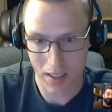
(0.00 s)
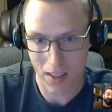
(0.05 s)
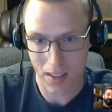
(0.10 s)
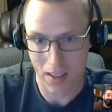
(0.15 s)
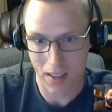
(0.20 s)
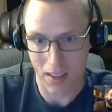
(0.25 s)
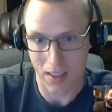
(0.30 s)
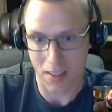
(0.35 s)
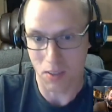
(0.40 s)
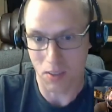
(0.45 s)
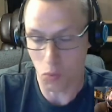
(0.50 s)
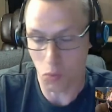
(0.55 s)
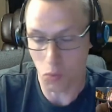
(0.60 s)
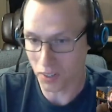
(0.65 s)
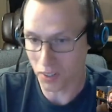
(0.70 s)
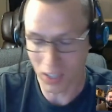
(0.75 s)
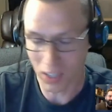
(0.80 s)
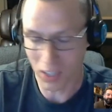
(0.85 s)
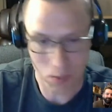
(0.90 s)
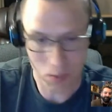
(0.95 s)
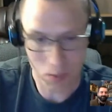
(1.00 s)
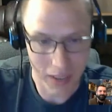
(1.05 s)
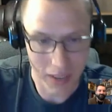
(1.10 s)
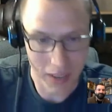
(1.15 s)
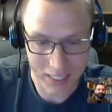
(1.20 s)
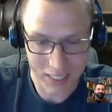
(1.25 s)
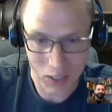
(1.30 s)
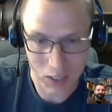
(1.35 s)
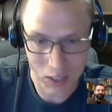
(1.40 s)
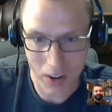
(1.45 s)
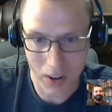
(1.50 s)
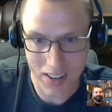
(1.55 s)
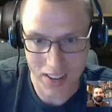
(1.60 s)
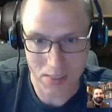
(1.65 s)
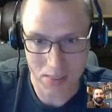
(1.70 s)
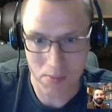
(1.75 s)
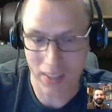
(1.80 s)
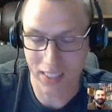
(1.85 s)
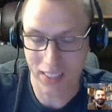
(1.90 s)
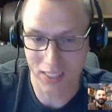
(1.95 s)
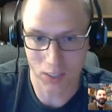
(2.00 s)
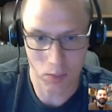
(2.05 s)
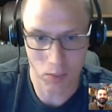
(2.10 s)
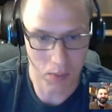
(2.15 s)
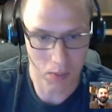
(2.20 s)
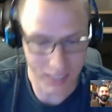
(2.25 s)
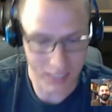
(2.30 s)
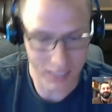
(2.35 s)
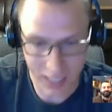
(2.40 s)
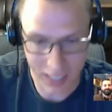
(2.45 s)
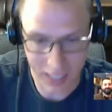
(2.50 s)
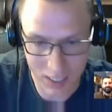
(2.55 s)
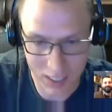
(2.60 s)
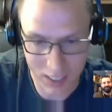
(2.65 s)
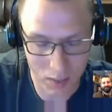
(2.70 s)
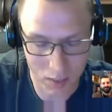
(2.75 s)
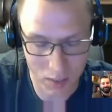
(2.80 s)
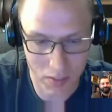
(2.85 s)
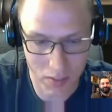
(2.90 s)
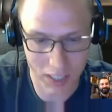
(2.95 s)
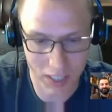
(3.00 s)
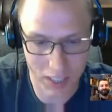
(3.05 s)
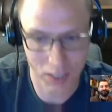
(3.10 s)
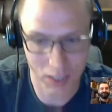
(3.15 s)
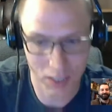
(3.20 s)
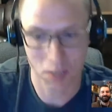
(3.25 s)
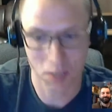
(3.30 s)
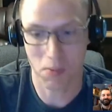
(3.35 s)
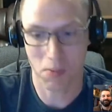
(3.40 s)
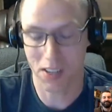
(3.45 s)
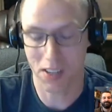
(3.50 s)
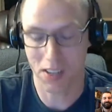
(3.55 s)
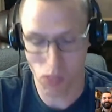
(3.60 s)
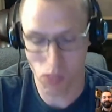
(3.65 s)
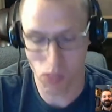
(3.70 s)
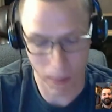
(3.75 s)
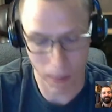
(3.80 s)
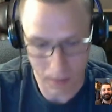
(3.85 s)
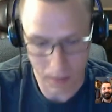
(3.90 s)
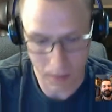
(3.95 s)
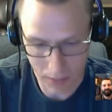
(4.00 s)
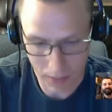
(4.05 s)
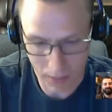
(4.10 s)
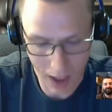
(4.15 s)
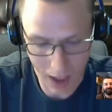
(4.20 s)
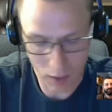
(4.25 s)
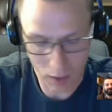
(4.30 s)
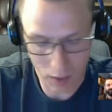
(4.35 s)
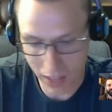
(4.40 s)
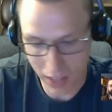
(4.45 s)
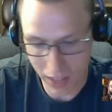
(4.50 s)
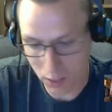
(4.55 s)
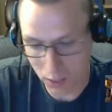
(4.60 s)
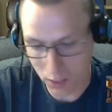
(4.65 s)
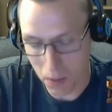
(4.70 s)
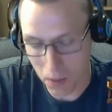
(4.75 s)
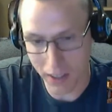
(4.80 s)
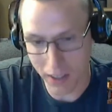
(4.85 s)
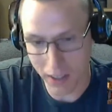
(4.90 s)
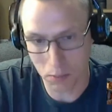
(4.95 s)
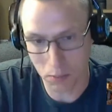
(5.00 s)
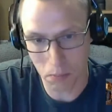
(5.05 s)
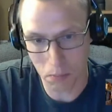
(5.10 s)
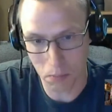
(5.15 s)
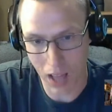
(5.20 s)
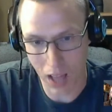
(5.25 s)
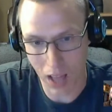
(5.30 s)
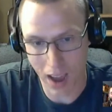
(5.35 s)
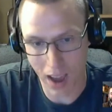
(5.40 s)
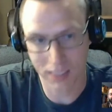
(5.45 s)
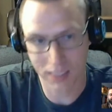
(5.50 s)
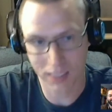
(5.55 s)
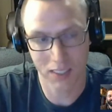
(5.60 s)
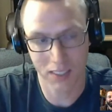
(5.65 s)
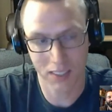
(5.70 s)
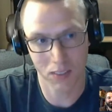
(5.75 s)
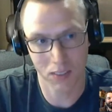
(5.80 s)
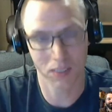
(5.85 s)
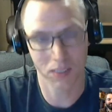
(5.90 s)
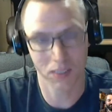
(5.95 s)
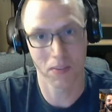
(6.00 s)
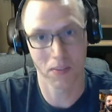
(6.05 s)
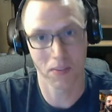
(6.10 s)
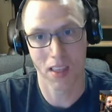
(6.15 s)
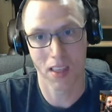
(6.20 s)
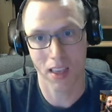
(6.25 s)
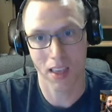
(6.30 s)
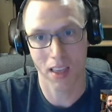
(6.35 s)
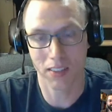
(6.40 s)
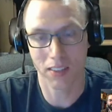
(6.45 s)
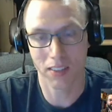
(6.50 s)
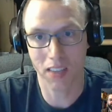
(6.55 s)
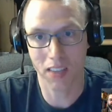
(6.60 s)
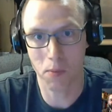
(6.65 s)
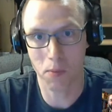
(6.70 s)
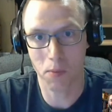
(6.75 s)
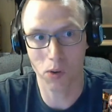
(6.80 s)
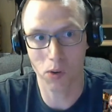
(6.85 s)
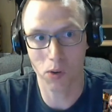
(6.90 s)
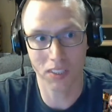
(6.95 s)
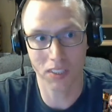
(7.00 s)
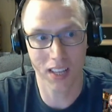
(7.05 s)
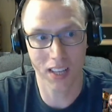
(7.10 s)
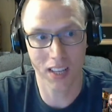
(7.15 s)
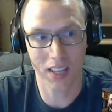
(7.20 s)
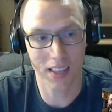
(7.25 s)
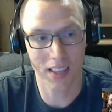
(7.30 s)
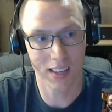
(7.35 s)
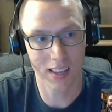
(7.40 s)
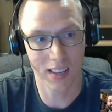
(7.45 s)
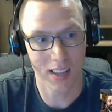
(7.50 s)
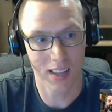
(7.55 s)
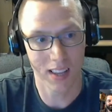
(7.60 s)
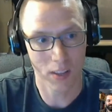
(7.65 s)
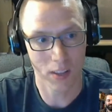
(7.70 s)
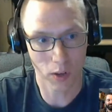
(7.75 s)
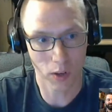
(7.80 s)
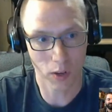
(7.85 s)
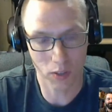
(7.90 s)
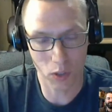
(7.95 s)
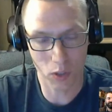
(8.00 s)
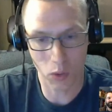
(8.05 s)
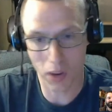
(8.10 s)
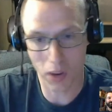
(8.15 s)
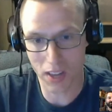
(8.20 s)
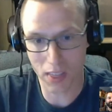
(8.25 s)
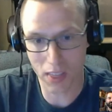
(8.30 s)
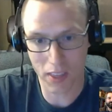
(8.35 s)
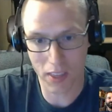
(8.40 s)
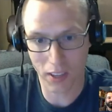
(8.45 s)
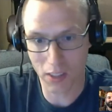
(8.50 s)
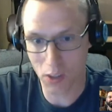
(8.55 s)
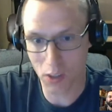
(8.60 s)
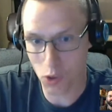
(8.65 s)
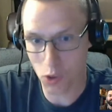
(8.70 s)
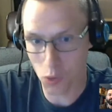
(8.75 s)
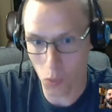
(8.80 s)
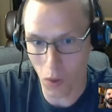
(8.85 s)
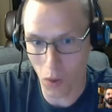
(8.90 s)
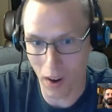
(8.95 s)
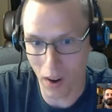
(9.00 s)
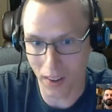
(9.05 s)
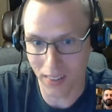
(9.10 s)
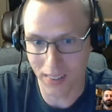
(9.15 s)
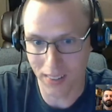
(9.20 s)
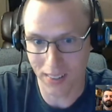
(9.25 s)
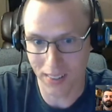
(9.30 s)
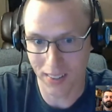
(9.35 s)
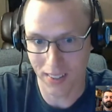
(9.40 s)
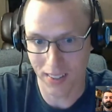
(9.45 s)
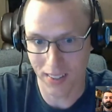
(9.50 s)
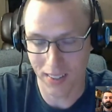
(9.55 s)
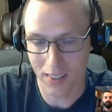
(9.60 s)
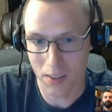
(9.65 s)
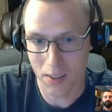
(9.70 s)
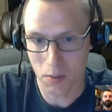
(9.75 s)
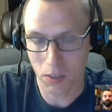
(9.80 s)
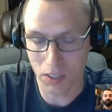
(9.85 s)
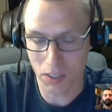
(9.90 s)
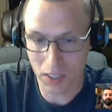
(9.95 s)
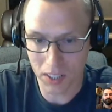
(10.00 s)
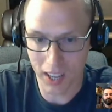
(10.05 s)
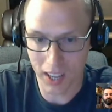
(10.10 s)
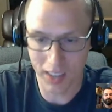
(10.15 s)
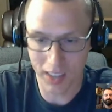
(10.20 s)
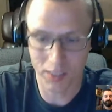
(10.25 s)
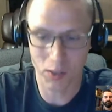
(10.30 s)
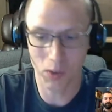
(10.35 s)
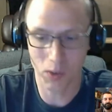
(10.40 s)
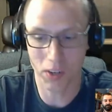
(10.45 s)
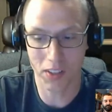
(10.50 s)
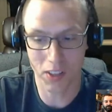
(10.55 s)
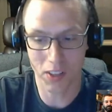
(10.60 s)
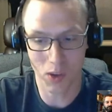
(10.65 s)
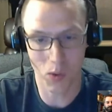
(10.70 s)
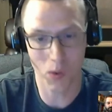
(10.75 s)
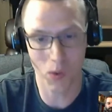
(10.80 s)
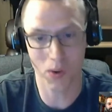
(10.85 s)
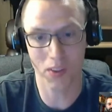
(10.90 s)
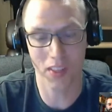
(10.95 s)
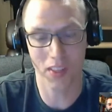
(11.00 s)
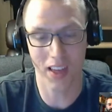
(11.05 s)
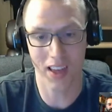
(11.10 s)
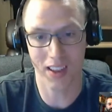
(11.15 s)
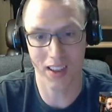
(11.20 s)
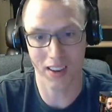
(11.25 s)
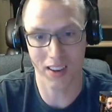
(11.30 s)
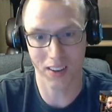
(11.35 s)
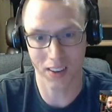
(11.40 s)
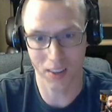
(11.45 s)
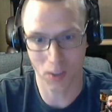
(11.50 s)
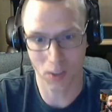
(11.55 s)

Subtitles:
if one color bait is great because you're about to catch some fish, but now if that spot is blocked, well, in this game I always say that you can do anything that you want. You just can't do it in the order that you